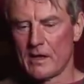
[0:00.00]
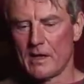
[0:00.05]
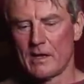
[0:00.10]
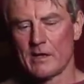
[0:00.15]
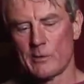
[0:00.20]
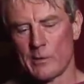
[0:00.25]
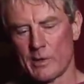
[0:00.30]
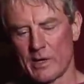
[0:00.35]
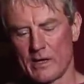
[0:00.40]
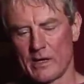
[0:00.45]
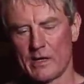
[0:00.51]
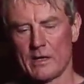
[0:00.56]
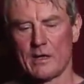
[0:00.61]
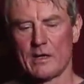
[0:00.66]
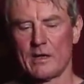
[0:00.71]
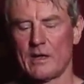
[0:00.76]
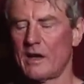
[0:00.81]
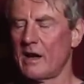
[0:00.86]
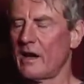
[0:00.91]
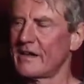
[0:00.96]
Anyway,
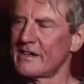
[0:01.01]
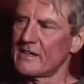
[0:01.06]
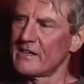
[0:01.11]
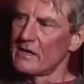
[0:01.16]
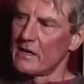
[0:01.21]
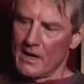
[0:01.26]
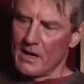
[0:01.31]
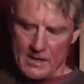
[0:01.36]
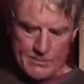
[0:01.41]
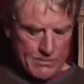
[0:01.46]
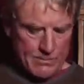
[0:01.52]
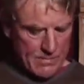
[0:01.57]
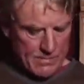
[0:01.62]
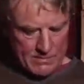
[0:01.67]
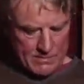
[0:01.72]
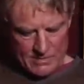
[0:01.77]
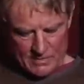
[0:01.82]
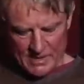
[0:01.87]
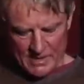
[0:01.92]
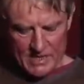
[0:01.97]
I'm
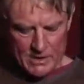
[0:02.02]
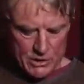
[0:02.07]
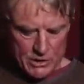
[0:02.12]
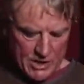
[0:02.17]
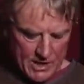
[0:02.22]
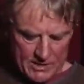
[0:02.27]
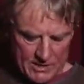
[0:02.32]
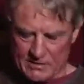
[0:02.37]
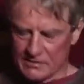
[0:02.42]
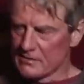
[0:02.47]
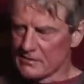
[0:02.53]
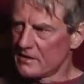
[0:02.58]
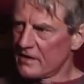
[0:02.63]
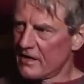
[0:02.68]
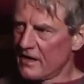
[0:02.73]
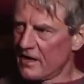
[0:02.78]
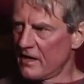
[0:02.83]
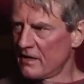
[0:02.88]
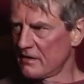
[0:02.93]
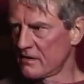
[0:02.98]
leg shackled,
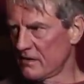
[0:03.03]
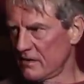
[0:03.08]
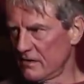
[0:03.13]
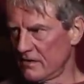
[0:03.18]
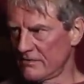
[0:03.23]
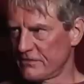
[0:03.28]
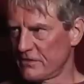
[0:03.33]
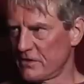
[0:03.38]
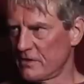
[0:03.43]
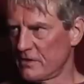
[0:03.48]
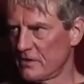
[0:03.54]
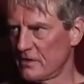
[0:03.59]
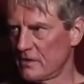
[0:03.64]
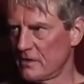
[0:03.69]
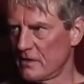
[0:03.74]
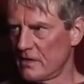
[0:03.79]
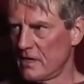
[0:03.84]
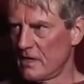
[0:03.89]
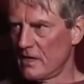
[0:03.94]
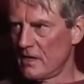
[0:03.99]
handcuffed,
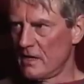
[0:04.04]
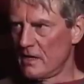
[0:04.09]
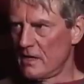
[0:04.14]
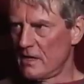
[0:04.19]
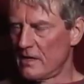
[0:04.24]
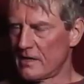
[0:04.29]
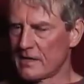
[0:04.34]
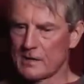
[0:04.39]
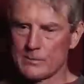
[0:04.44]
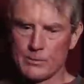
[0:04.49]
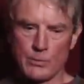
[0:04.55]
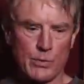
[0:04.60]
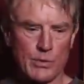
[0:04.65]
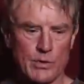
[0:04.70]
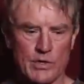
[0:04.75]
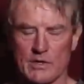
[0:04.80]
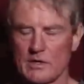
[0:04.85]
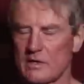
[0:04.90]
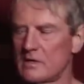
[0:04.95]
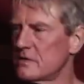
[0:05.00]
and I get
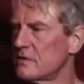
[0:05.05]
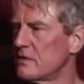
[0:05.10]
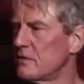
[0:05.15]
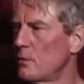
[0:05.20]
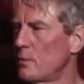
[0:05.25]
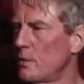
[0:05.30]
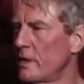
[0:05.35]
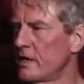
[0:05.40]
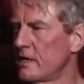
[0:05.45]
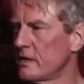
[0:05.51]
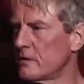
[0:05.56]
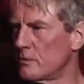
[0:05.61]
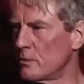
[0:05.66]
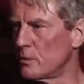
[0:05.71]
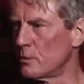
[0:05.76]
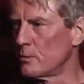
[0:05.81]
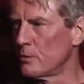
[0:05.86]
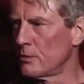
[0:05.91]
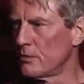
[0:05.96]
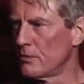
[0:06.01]
put into the waiting
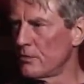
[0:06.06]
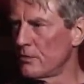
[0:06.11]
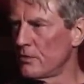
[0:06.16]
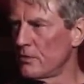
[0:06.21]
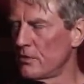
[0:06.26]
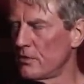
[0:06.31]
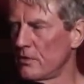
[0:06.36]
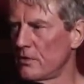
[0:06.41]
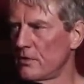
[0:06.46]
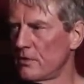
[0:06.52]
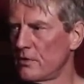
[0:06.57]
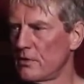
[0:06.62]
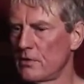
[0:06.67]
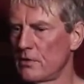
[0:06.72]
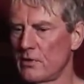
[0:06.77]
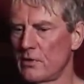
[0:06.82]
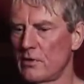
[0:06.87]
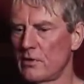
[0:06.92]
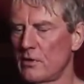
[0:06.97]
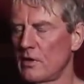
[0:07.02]
room,
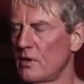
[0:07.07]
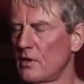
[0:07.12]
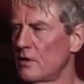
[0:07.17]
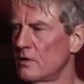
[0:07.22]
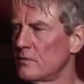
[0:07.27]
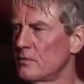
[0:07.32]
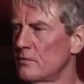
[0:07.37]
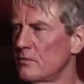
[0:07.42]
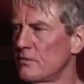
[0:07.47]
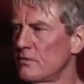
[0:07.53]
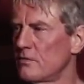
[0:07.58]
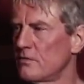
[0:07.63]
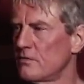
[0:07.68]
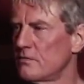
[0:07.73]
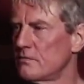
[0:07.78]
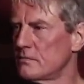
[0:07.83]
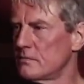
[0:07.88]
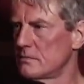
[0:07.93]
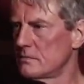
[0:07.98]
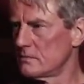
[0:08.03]
you
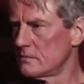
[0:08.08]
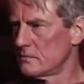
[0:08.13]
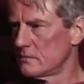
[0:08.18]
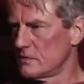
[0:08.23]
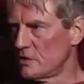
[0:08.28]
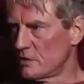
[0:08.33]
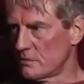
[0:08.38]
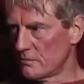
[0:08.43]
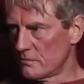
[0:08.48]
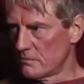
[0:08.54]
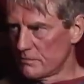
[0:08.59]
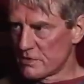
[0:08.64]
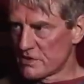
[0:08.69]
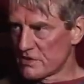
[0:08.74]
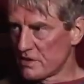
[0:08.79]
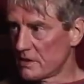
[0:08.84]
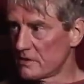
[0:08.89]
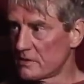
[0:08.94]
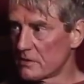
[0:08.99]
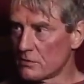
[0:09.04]
know,
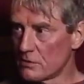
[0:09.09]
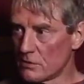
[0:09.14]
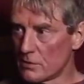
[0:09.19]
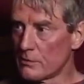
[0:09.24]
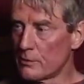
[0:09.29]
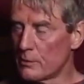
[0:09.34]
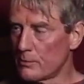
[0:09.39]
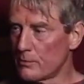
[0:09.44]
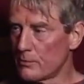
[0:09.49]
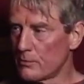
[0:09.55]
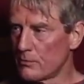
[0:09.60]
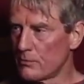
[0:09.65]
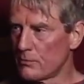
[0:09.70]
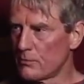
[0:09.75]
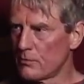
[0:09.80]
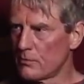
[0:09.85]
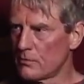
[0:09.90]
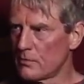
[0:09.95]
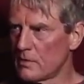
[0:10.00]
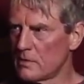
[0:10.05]
beside the courtroom,
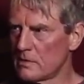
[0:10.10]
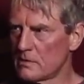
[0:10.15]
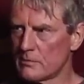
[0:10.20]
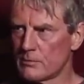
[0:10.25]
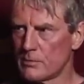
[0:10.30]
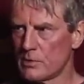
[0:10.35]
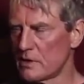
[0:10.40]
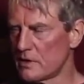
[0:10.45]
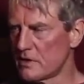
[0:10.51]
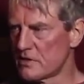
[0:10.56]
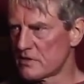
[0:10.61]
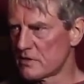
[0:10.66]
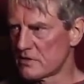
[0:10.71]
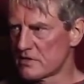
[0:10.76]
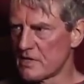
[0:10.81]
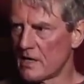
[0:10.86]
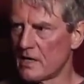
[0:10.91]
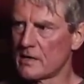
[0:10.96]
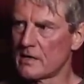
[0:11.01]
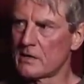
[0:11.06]
and the police are
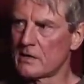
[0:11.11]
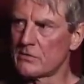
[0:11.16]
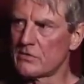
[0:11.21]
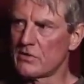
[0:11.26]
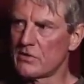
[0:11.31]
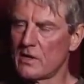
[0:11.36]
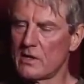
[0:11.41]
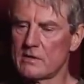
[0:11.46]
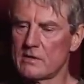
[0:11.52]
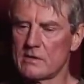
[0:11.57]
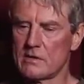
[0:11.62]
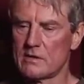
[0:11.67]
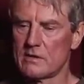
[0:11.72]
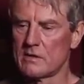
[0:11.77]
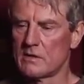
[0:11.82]
standing outside.